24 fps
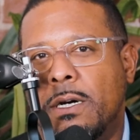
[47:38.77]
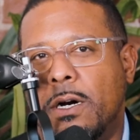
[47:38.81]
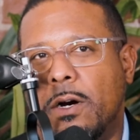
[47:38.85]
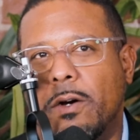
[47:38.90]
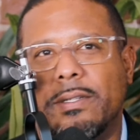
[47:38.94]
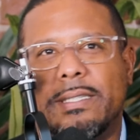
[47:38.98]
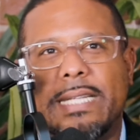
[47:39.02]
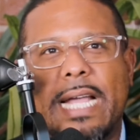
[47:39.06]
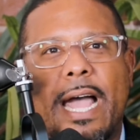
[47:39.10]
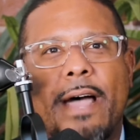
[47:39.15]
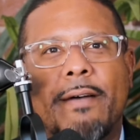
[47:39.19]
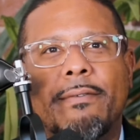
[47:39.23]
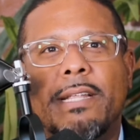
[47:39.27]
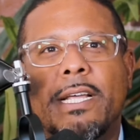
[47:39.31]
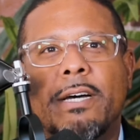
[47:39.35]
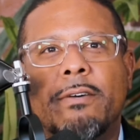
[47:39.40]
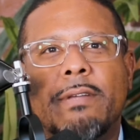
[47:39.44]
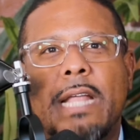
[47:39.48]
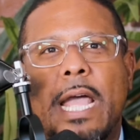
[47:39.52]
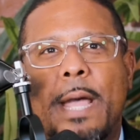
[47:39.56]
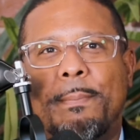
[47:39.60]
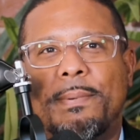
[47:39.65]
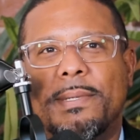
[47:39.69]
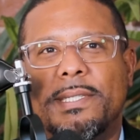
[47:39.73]
or
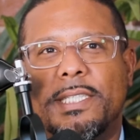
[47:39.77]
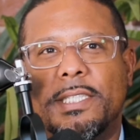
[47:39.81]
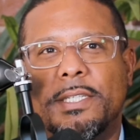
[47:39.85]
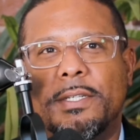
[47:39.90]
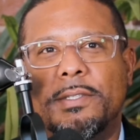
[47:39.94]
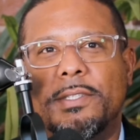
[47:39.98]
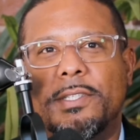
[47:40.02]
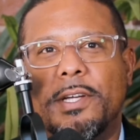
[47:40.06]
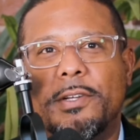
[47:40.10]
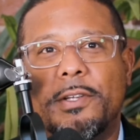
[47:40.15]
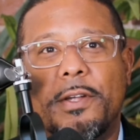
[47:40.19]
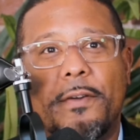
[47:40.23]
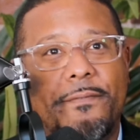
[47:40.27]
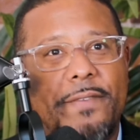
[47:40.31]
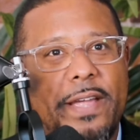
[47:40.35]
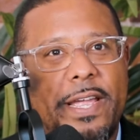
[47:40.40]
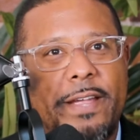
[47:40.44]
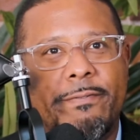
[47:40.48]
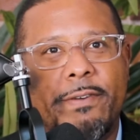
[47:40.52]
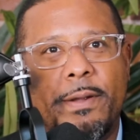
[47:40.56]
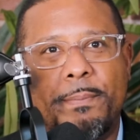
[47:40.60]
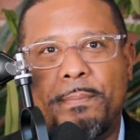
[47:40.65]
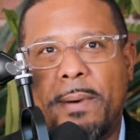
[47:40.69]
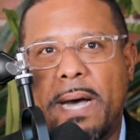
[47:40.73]
download episodes on your
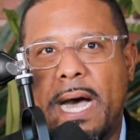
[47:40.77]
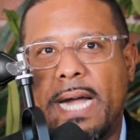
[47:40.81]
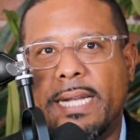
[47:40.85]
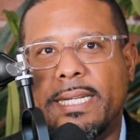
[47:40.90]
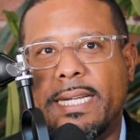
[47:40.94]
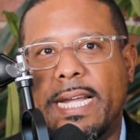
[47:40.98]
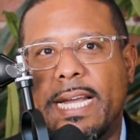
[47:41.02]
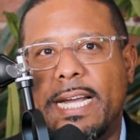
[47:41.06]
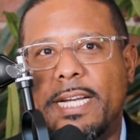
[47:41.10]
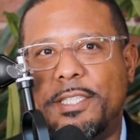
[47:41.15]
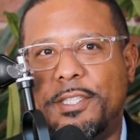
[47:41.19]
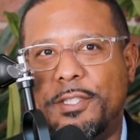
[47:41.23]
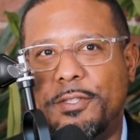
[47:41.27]
favorite podcast